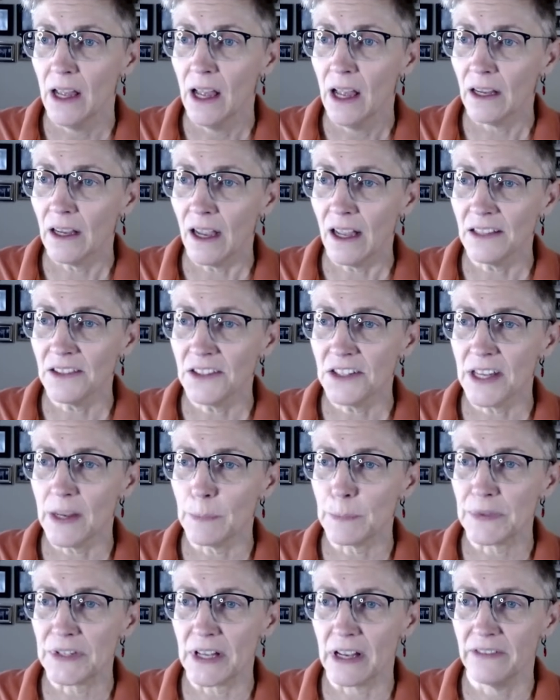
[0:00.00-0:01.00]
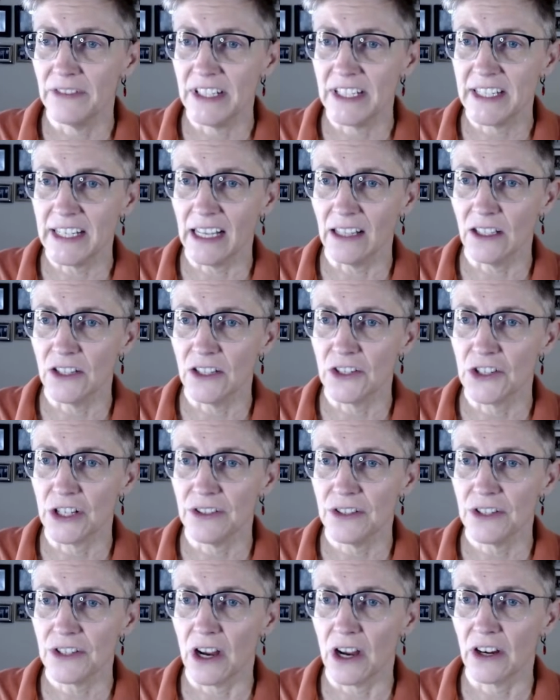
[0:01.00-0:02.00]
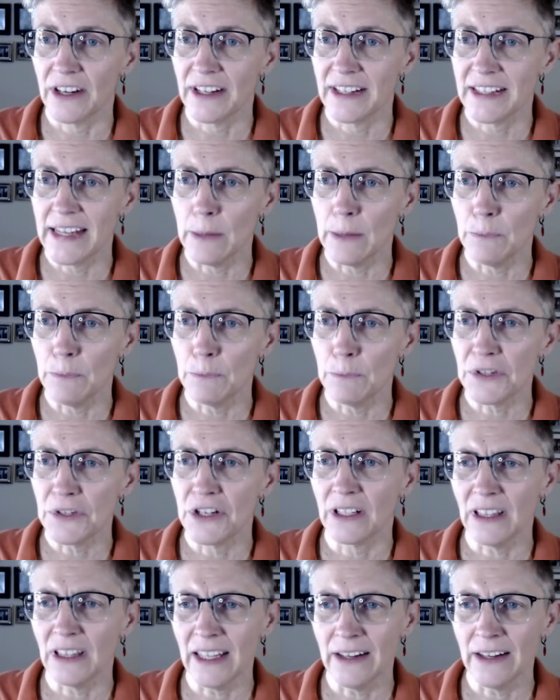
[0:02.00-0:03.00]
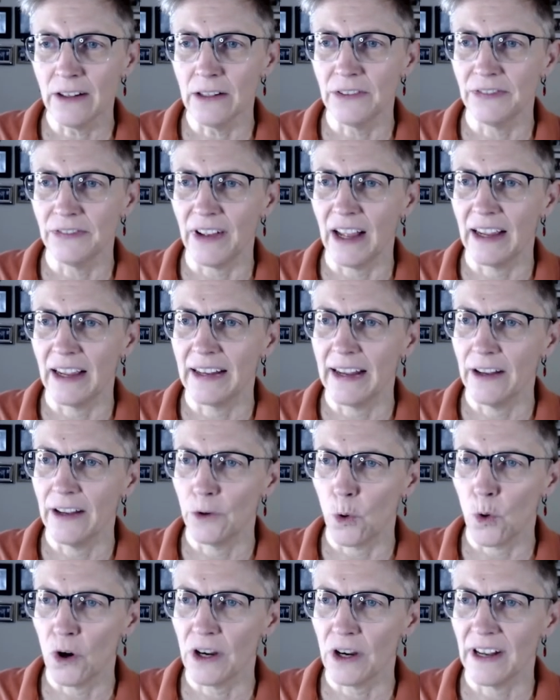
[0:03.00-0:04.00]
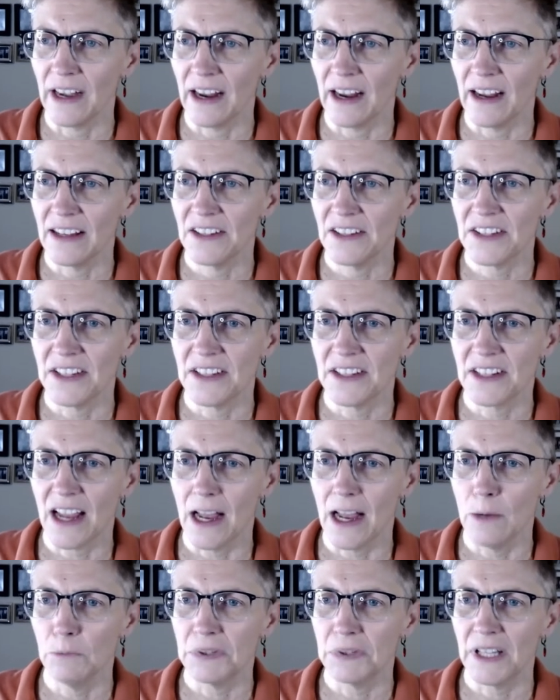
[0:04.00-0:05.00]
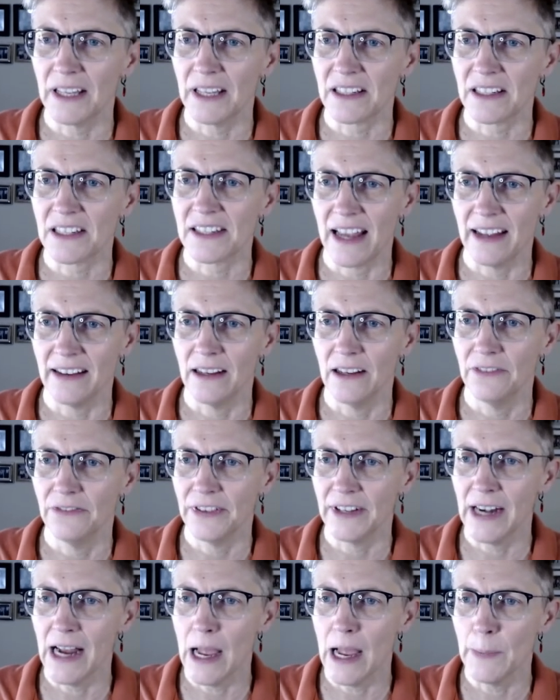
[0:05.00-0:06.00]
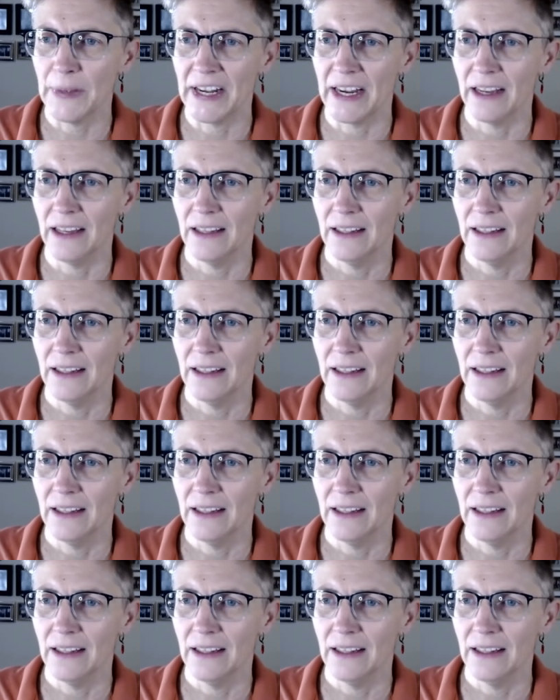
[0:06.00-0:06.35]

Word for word: Concepts of intelligence are attempts to clarify and organize this complex set of phenomena.